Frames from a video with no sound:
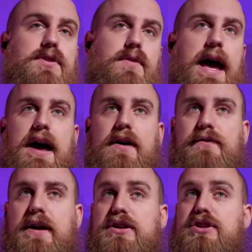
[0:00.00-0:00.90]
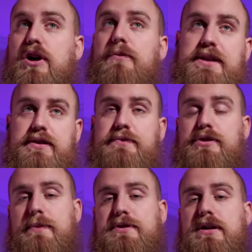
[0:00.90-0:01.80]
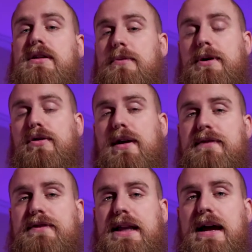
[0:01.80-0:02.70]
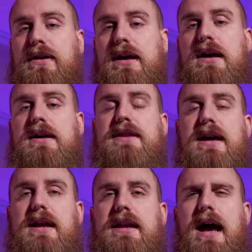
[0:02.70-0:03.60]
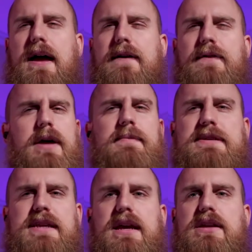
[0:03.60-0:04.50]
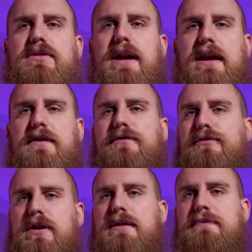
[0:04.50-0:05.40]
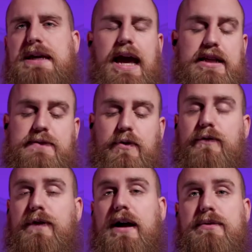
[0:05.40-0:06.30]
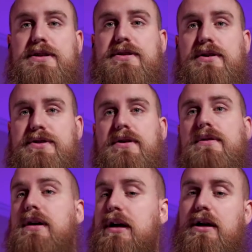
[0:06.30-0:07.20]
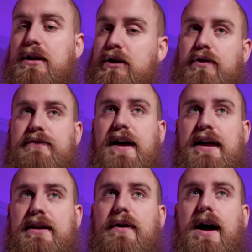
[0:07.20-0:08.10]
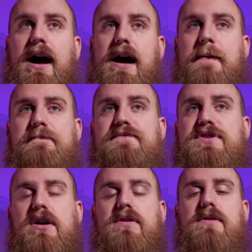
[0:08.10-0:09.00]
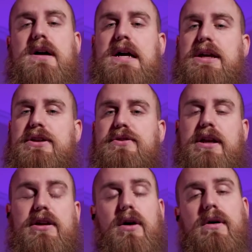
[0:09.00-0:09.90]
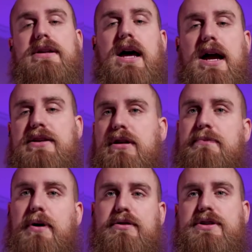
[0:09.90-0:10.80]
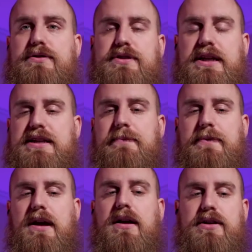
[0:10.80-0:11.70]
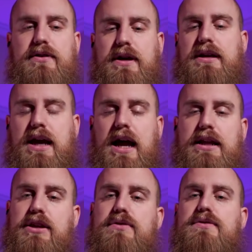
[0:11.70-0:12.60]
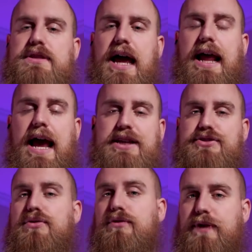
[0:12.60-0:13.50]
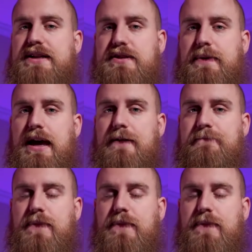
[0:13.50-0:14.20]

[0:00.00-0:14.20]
have an Adobe subscription, Adobe Creative Cloud, then if I'm not mistaken, you get a free Behance profile, which is also great value. So you can go online, you can post those things up there, and you can kind of use that as your resume.